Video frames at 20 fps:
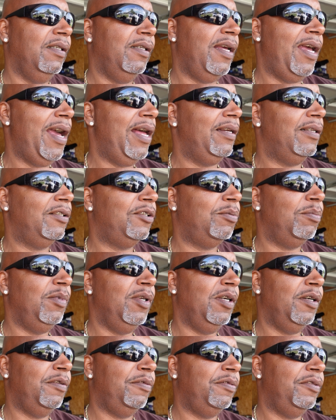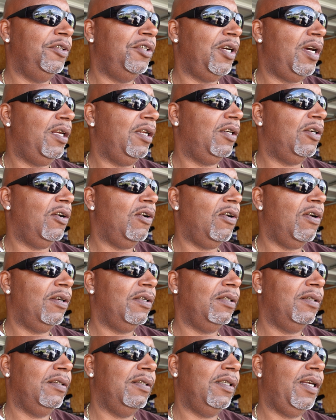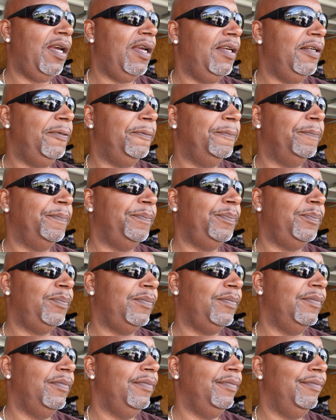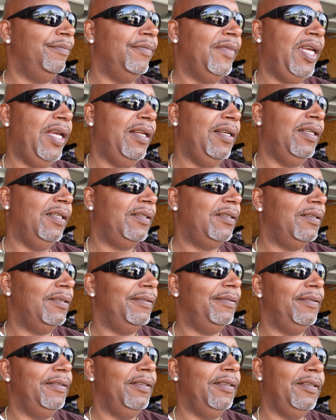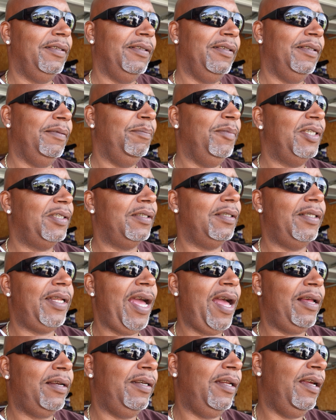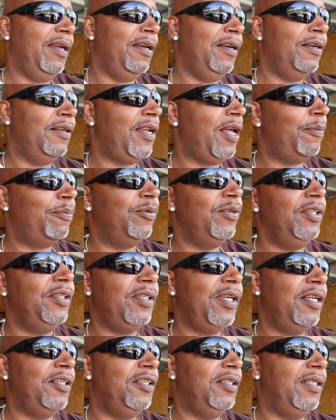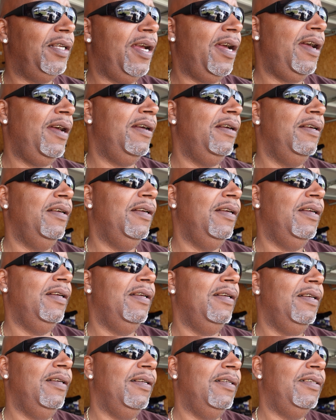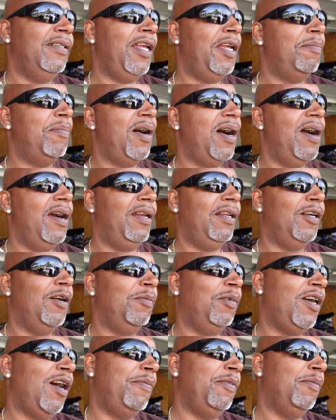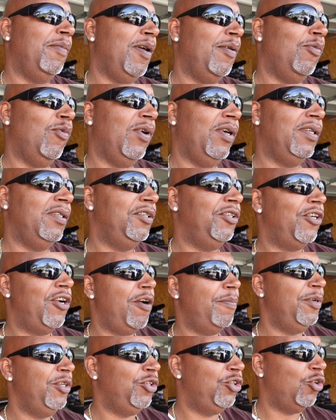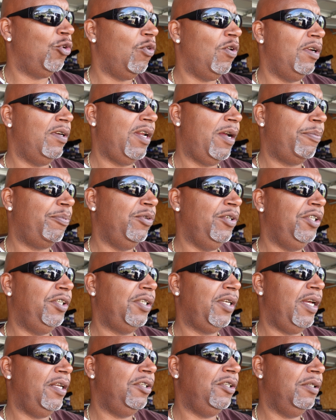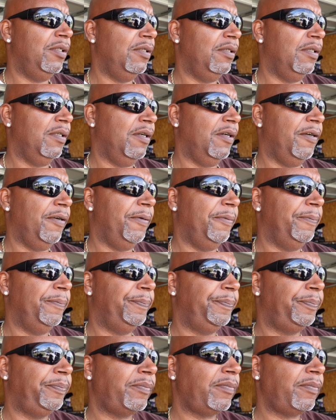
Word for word: Alex Smith, Johnny Carter. Hey, man, listen. Mr. Dowdell, I appreciate you, guy. Jay Bionic, I'm coming, my boy. Jeremy Jordan, I appreciate you. Um,